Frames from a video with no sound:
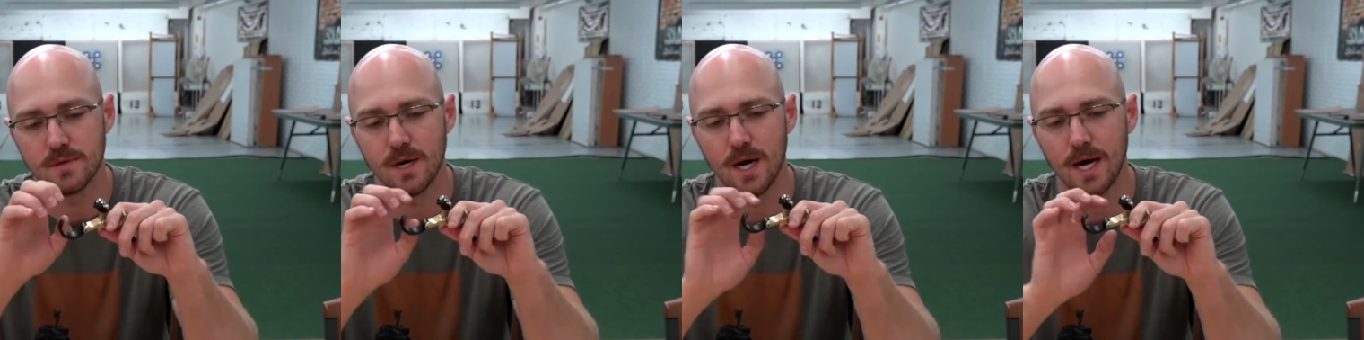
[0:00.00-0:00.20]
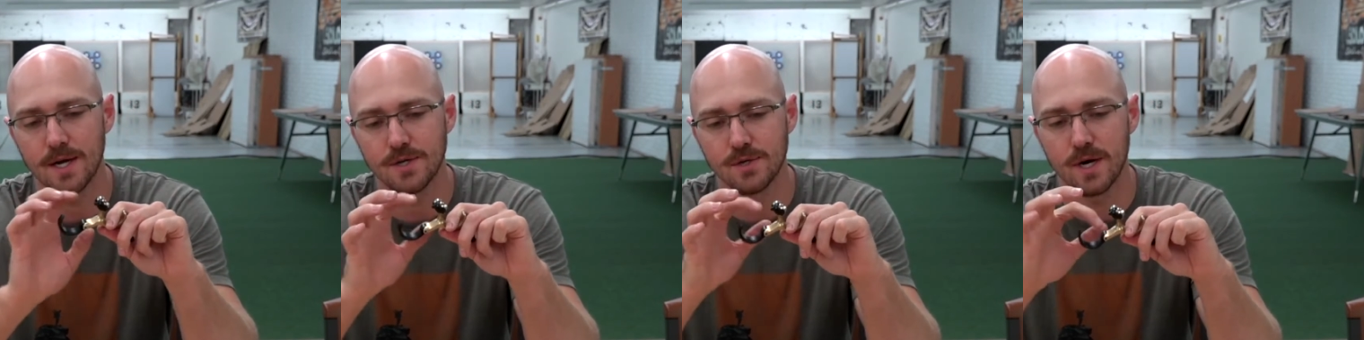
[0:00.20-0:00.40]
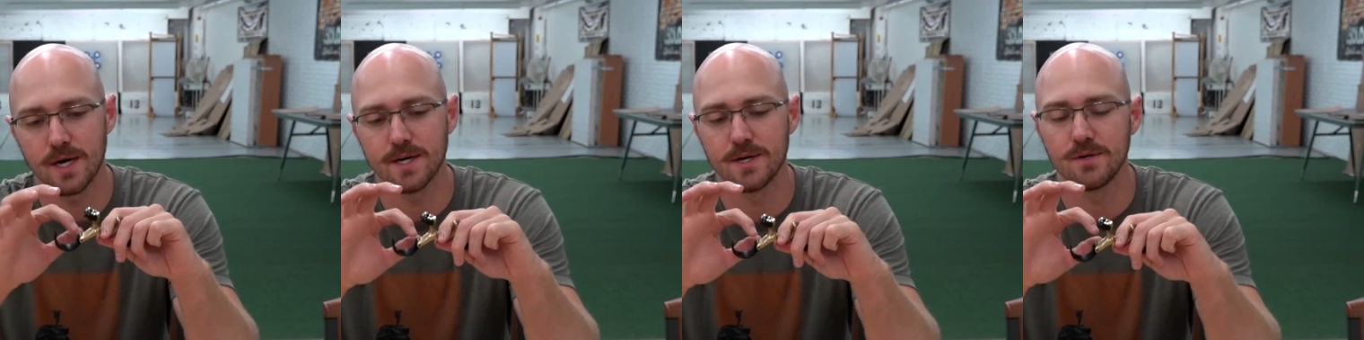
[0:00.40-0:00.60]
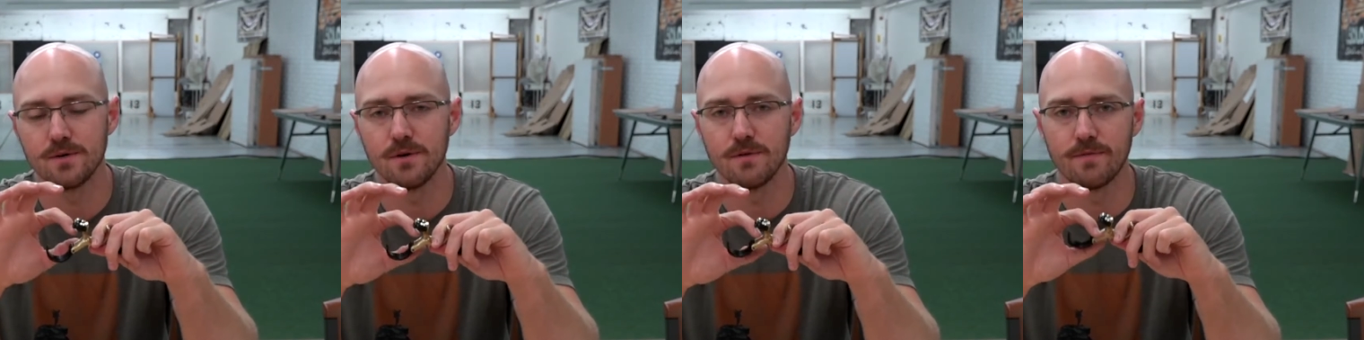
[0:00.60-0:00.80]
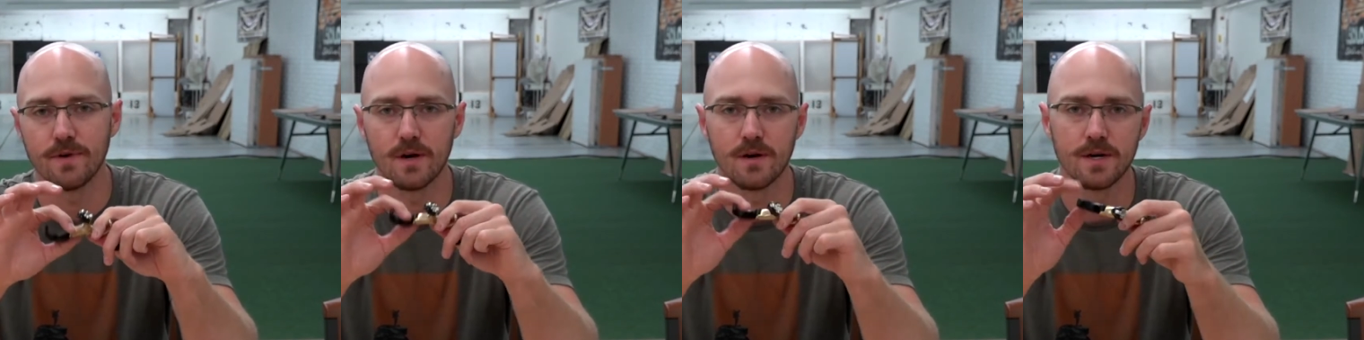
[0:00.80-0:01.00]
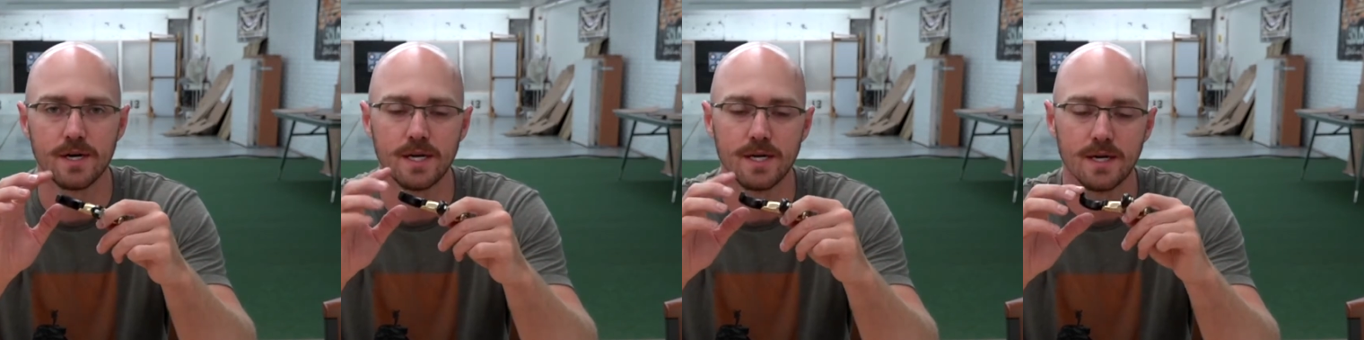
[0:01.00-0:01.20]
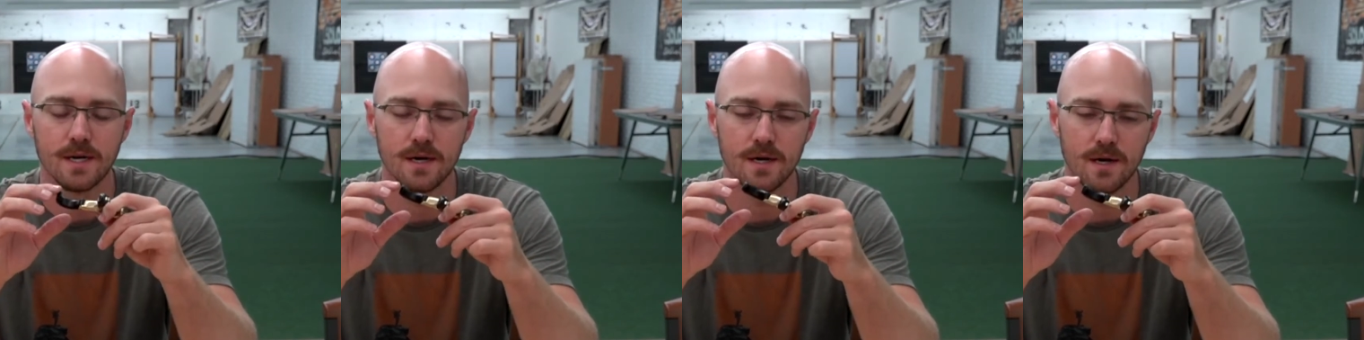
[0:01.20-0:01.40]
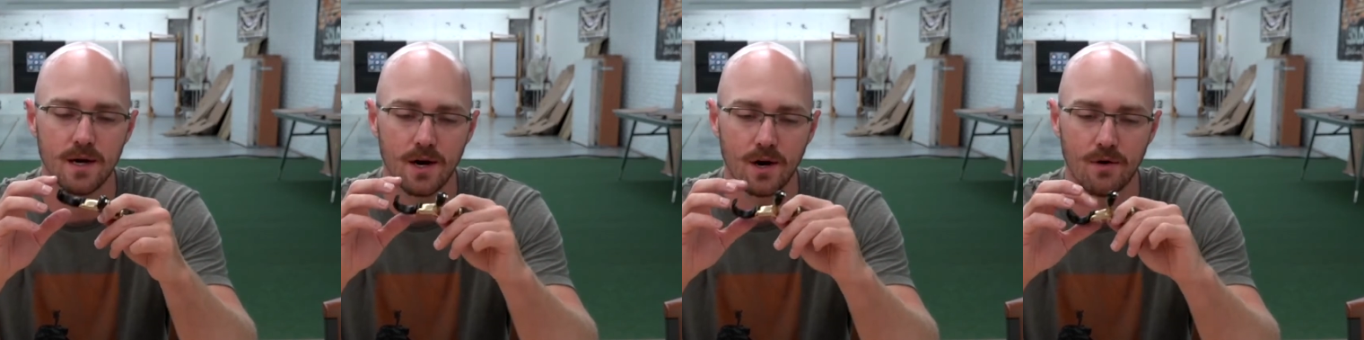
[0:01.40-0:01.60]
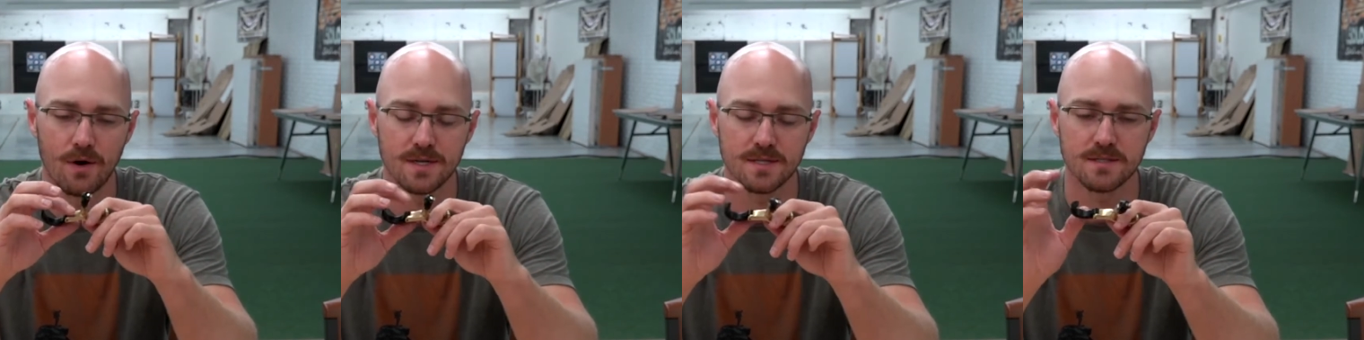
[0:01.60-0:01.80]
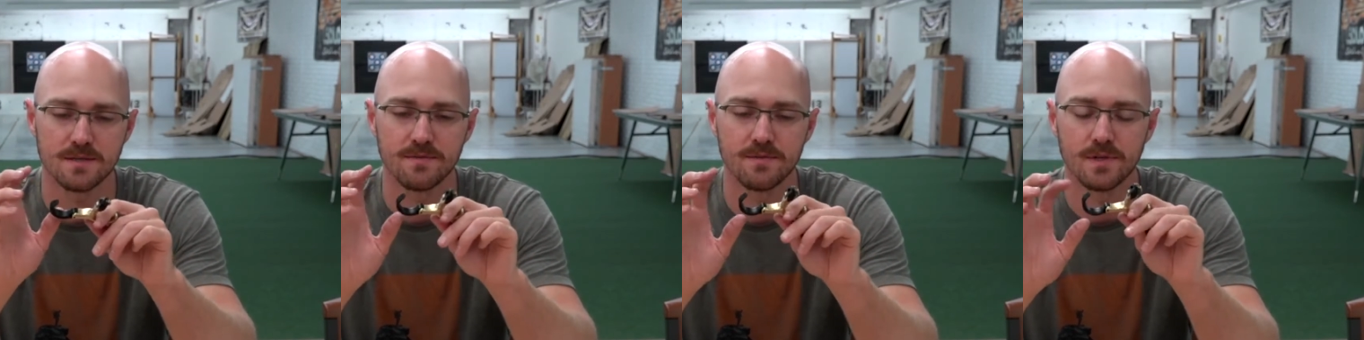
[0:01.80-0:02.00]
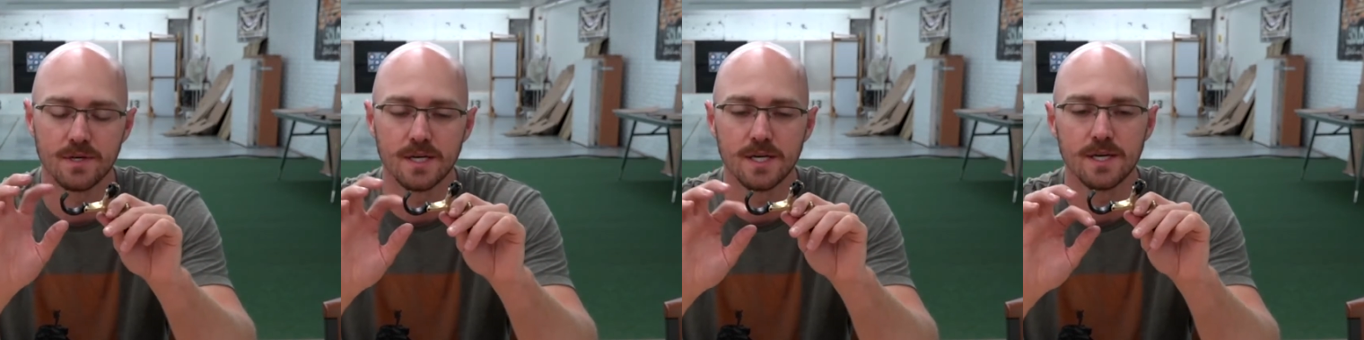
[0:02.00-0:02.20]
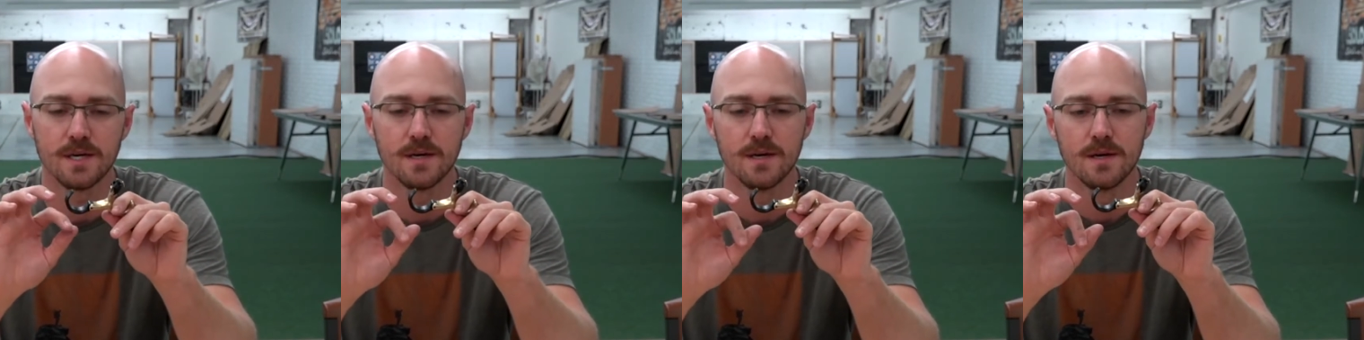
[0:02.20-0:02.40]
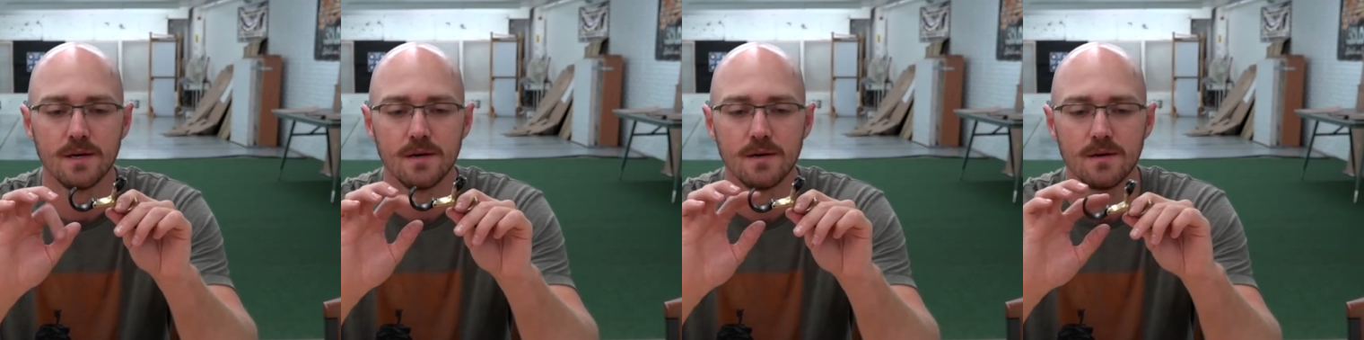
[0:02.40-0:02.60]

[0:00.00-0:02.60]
I tried to do it very aggressively,